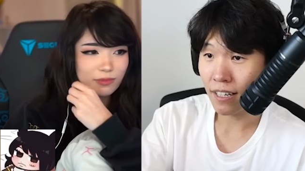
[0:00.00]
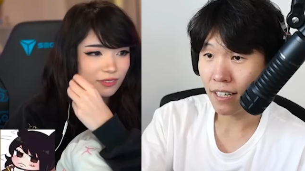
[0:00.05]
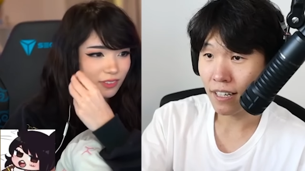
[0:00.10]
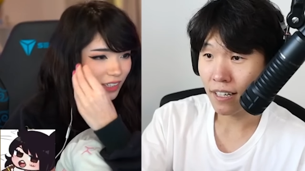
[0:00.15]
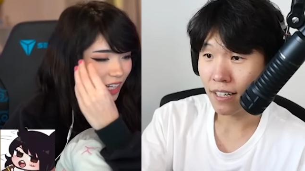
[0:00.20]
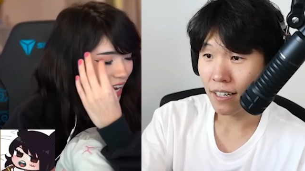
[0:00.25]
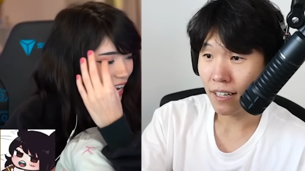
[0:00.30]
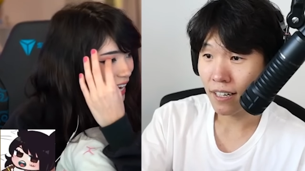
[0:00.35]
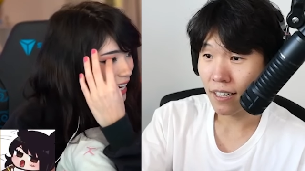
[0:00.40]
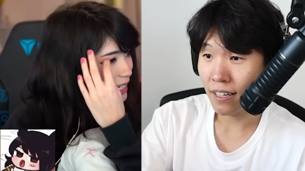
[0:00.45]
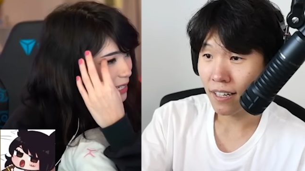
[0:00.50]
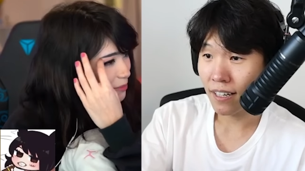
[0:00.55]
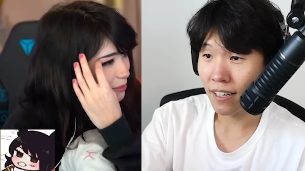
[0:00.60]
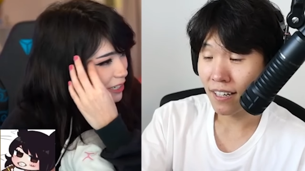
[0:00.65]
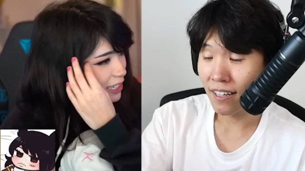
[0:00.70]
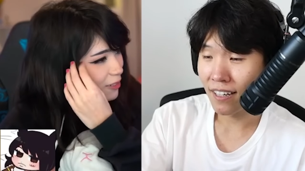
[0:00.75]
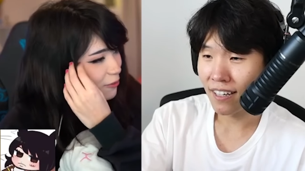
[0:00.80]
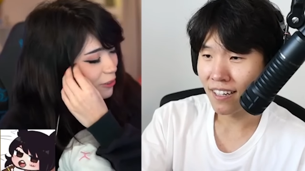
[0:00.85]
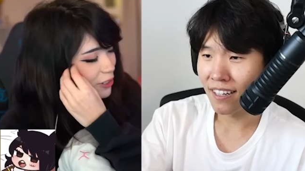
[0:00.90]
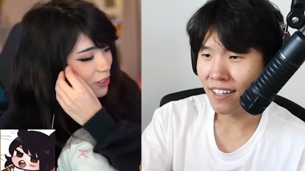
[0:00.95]
Speaker 1: lying to me
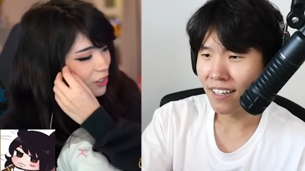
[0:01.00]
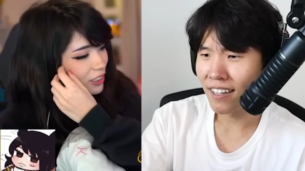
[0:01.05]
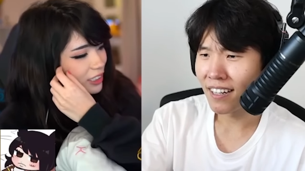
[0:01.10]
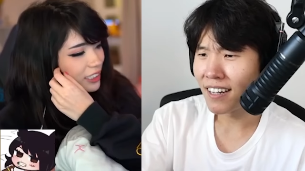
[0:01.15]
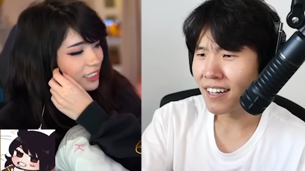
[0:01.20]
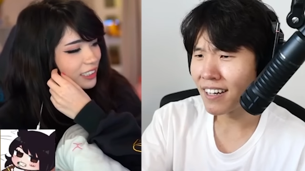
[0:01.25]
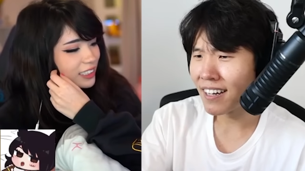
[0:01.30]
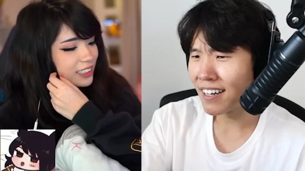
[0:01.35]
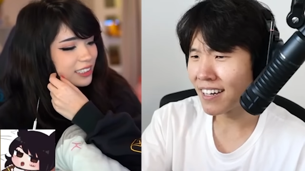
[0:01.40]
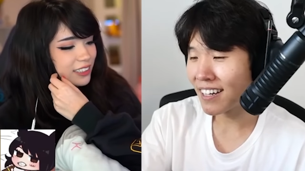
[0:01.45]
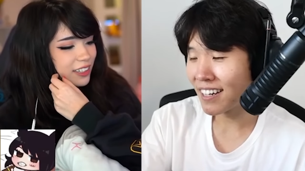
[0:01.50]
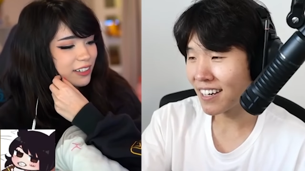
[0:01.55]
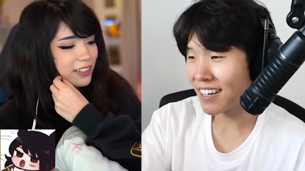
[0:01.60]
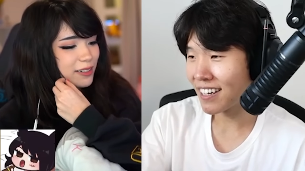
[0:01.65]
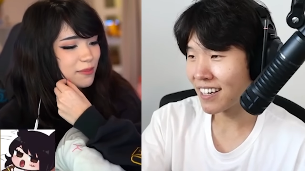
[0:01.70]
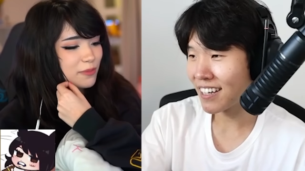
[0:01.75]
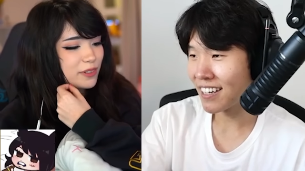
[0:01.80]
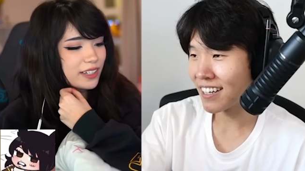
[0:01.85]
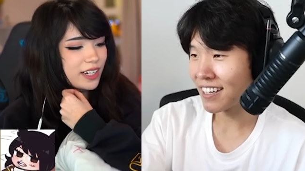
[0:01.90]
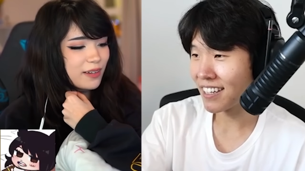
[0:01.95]
and we only just
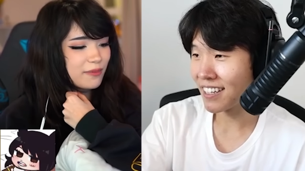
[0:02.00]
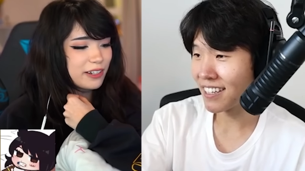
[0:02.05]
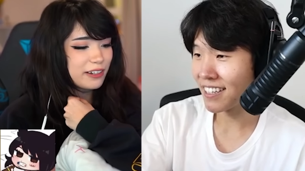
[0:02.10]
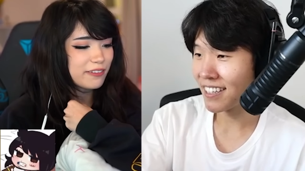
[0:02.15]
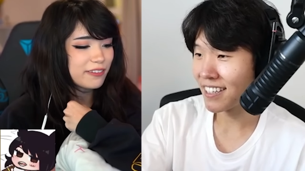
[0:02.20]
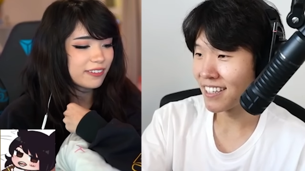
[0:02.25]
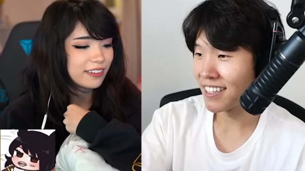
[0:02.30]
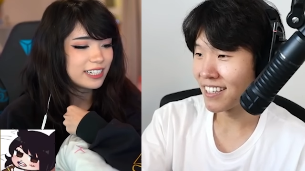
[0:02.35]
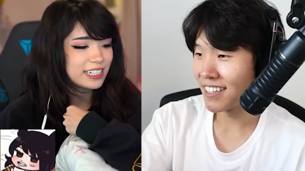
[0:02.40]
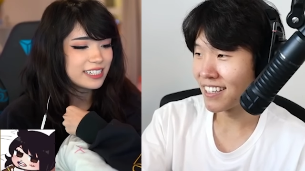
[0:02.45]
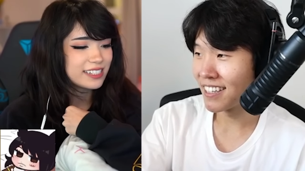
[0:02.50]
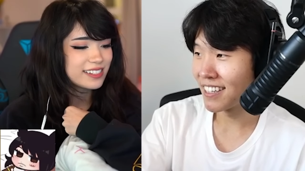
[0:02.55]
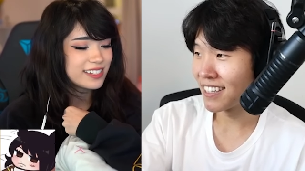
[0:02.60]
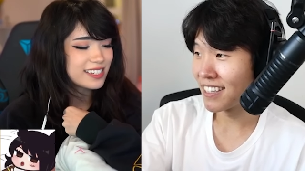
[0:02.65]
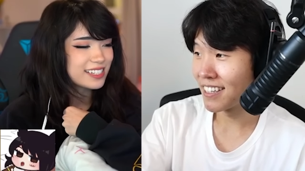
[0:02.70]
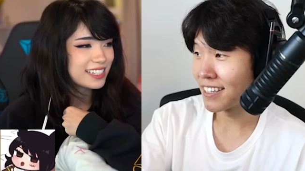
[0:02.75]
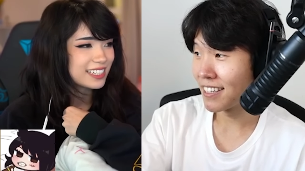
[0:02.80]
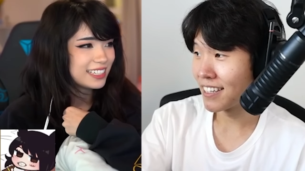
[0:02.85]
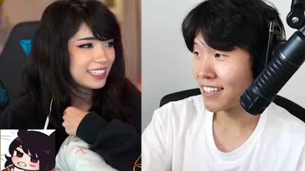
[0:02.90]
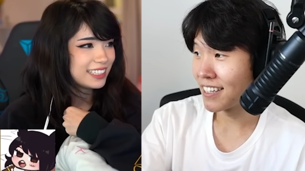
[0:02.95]
started becoming friends.